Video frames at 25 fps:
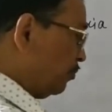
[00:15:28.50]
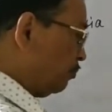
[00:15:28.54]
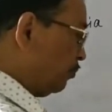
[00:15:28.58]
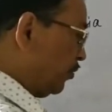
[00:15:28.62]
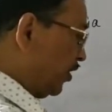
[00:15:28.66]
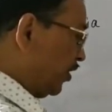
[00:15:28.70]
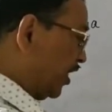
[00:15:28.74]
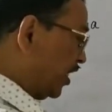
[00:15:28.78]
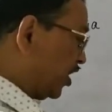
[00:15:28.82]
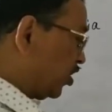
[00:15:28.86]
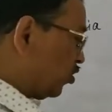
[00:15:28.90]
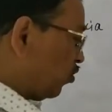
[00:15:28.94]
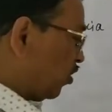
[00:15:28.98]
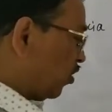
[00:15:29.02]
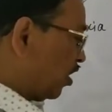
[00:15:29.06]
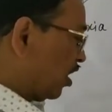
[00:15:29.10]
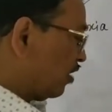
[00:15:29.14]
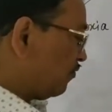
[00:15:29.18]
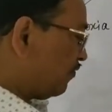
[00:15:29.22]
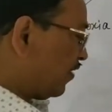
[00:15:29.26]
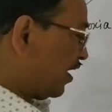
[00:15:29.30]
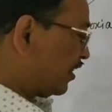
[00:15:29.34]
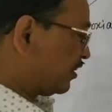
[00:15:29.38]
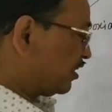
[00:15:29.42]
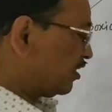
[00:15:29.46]

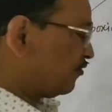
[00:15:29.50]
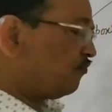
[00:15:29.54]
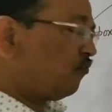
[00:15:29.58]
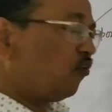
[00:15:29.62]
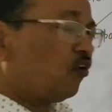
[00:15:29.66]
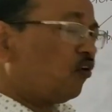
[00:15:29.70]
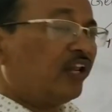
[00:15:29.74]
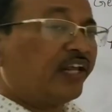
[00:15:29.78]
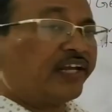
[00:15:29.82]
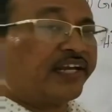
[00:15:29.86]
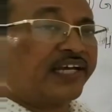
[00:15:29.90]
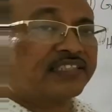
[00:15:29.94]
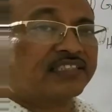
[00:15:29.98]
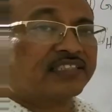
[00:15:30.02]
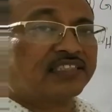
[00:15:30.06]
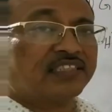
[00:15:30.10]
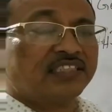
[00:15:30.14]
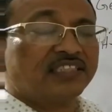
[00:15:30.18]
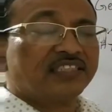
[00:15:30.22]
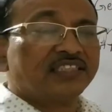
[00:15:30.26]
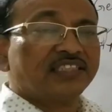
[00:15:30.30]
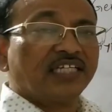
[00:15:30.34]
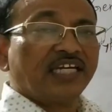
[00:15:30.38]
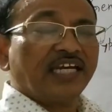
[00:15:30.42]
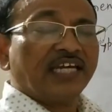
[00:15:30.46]
B12 and the folic
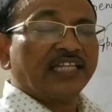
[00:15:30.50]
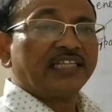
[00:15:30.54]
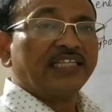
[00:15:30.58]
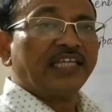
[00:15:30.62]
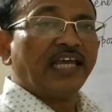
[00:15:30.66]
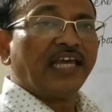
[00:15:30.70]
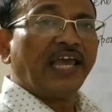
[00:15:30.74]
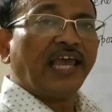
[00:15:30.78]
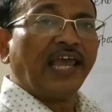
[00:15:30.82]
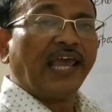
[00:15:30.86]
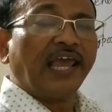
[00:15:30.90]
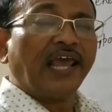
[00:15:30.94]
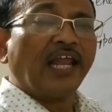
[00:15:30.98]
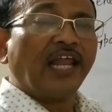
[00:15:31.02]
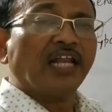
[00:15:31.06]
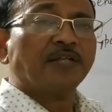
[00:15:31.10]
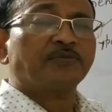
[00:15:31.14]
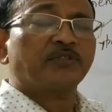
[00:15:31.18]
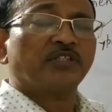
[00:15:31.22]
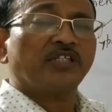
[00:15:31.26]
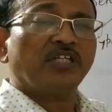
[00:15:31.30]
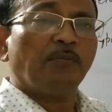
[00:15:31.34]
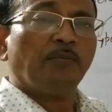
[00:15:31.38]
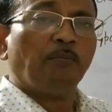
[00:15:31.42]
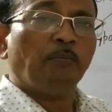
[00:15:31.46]
acids, they help
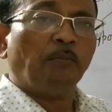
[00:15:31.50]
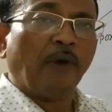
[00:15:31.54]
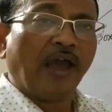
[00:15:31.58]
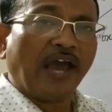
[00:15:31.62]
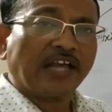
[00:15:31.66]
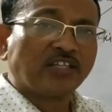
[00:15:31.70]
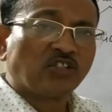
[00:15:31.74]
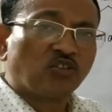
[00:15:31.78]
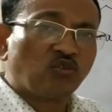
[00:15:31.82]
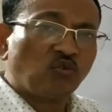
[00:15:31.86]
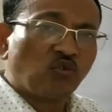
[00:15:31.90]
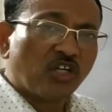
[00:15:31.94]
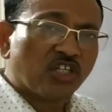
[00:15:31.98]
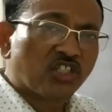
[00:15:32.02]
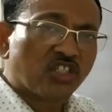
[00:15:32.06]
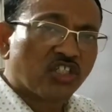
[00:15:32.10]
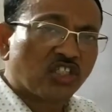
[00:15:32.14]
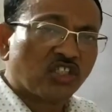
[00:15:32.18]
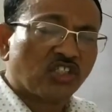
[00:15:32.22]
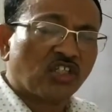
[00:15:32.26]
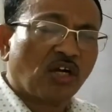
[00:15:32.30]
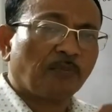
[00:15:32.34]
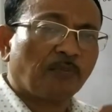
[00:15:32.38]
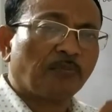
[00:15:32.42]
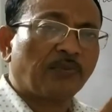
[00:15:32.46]
in maturation
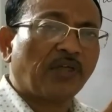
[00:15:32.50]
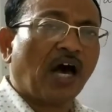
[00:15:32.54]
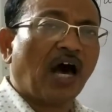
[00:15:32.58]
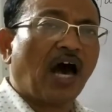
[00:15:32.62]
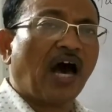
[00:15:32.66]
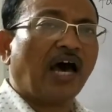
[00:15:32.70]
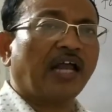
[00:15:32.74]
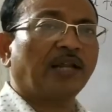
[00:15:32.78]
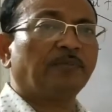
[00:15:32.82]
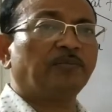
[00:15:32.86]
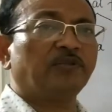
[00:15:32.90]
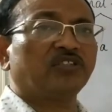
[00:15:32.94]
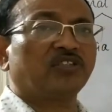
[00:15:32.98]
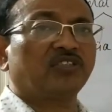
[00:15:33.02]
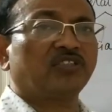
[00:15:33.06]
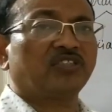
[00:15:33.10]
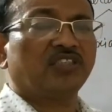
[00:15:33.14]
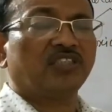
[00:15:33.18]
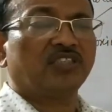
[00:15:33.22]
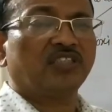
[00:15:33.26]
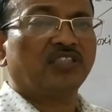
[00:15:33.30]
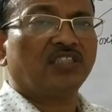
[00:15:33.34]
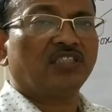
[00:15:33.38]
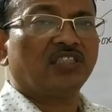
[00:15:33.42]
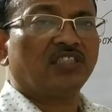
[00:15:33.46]
of the
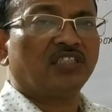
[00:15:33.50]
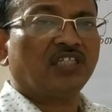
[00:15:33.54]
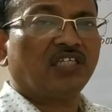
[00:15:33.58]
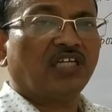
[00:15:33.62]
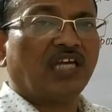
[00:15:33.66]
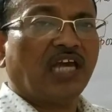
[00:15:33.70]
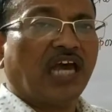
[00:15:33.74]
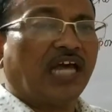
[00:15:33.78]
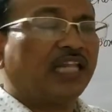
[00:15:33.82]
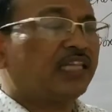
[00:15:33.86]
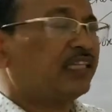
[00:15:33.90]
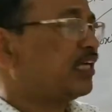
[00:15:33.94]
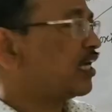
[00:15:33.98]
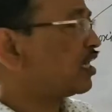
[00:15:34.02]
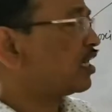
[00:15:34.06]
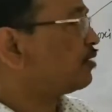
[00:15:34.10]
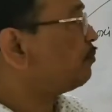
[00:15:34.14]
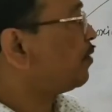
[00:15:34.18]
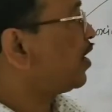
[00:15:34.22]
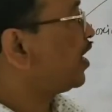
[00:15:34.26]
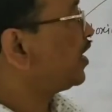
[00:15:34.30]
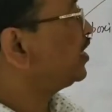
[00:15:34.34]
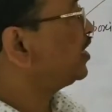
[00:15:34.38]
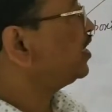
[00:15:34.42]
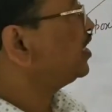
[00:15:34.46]
RBC, and
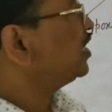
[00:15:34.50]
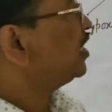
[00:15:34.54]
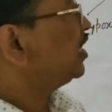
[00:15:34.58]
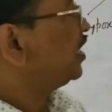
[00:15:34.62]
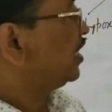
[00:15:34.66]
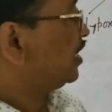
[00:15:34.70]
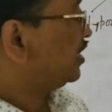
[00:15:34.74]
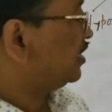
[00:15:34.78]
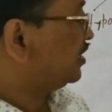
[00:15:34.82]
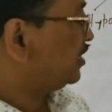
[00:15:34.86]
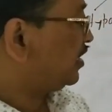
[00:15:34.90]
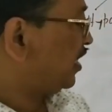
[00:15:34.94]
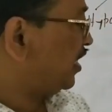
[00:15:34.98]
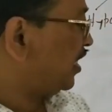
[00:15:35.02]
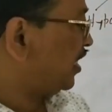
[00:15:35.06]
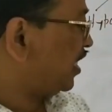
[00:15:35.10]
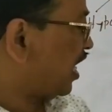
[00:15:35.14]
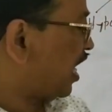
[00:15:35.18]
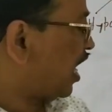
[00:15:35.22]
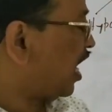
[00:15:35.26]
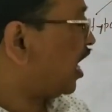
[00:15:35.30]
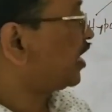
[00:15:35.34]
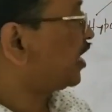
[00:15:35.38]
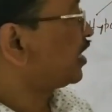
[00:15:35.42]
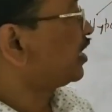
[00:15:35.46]
thereby they
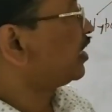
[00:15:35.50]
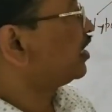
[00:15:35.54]
are